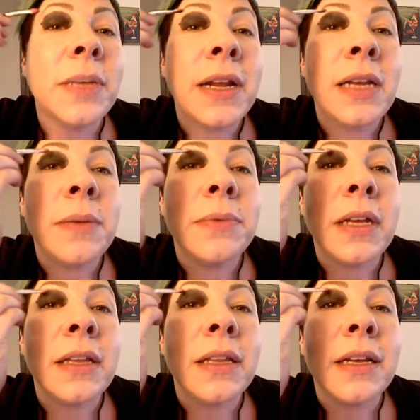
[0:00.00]
I might end up
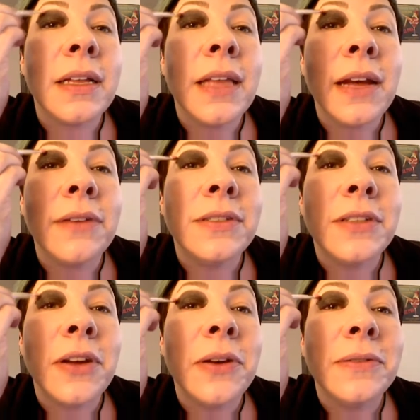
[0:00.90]
looking like a clown,
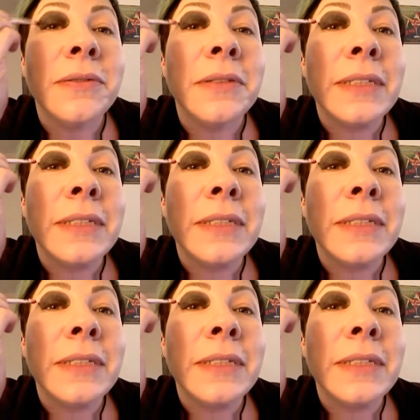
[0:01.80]
so